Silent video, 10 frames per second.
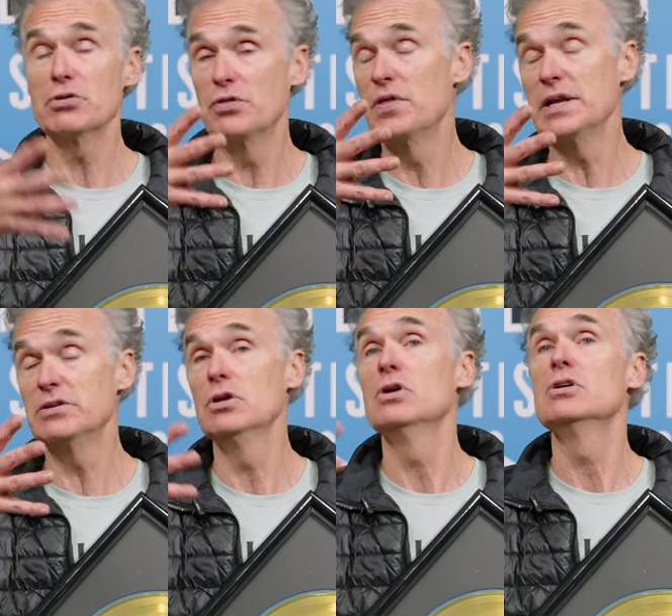that
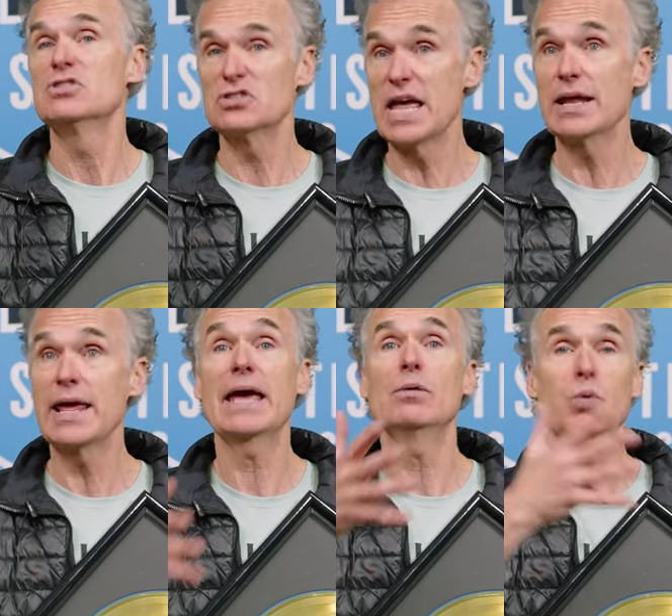Stan
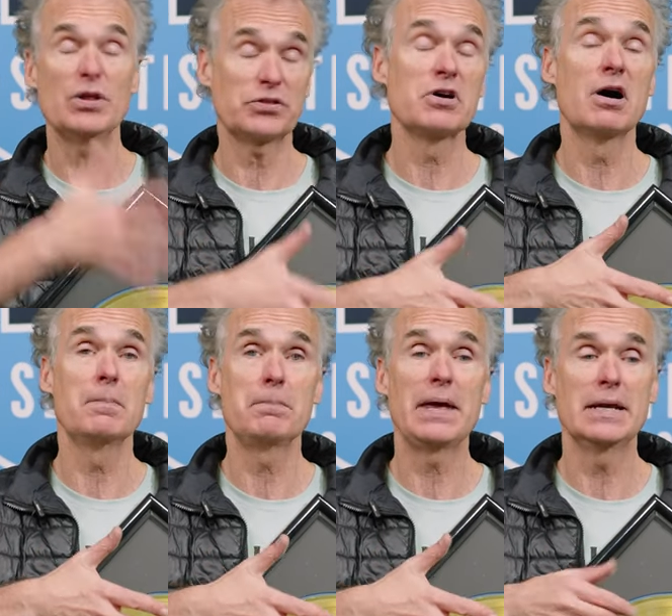had with
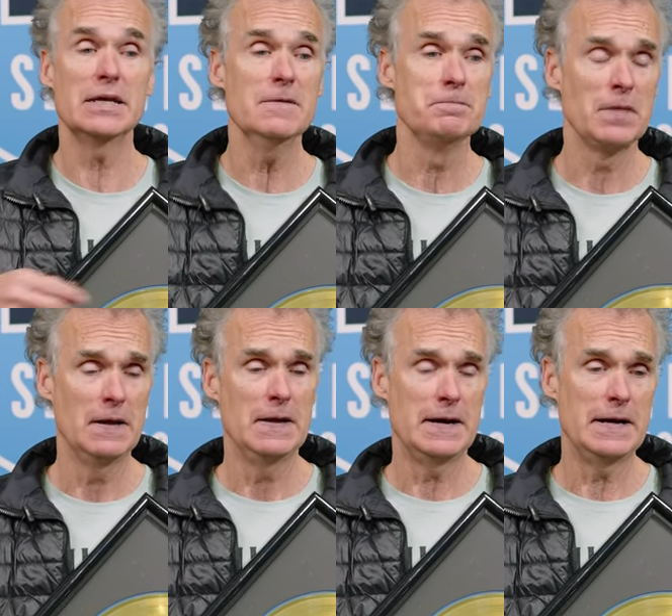Tom Petty.
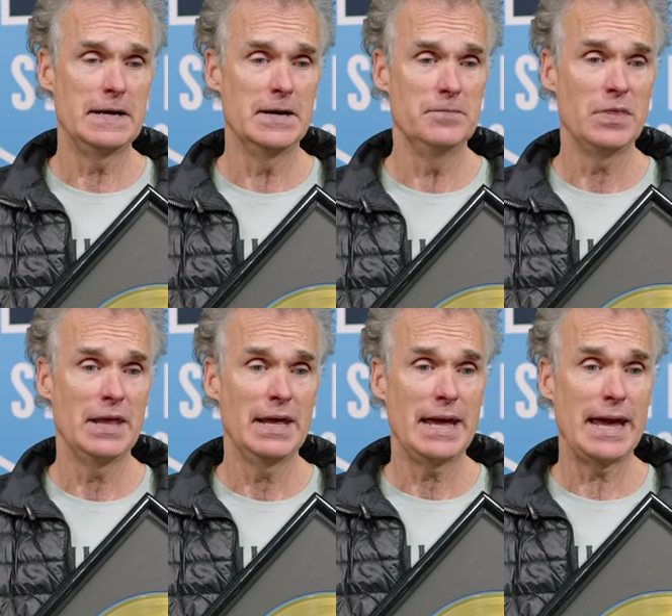
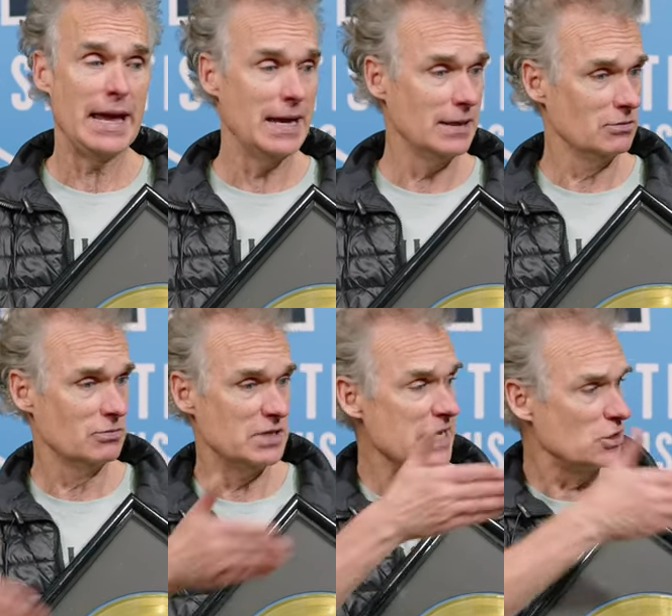
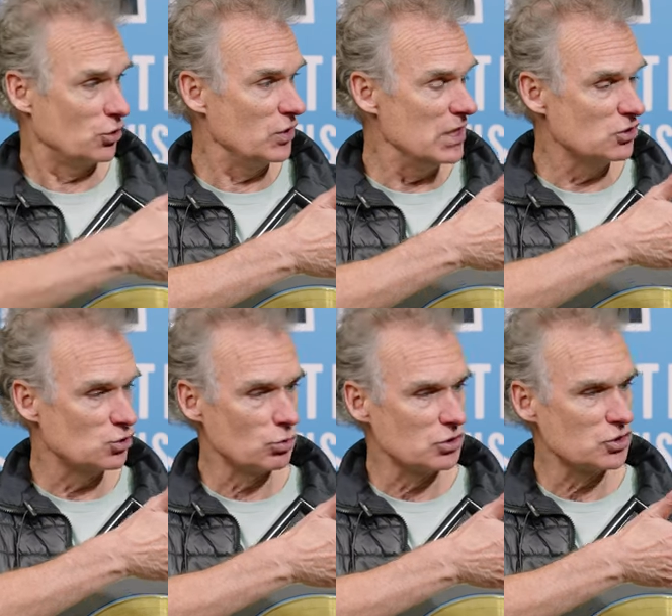And each of these
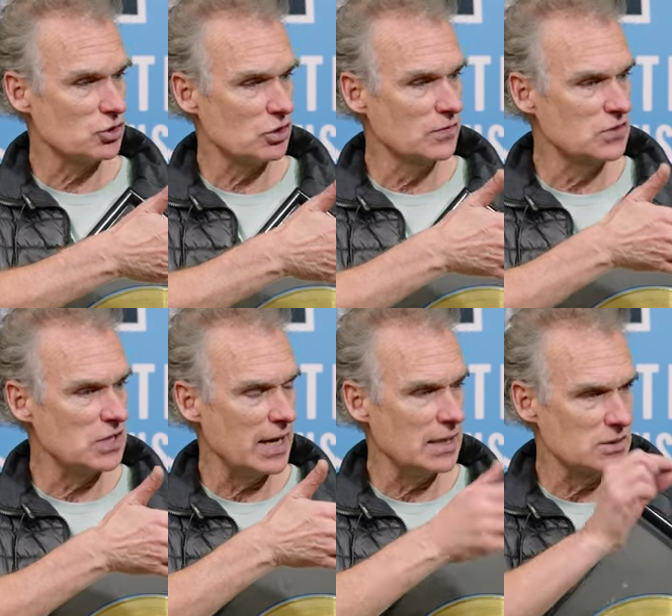sort of serves
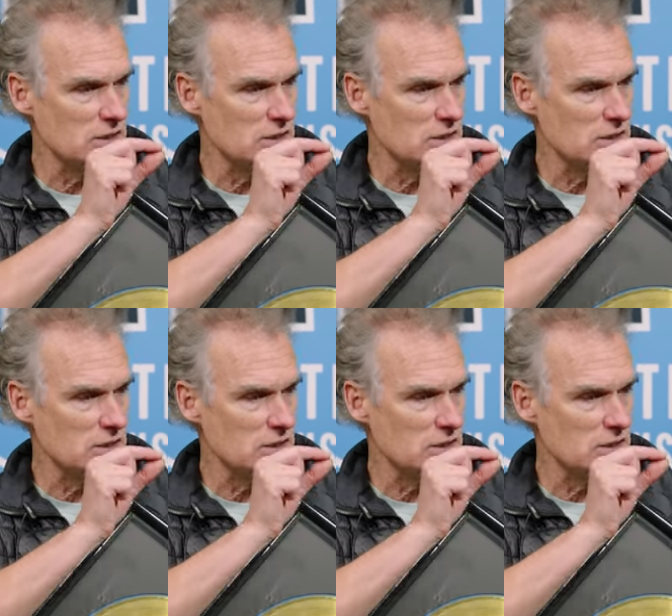as a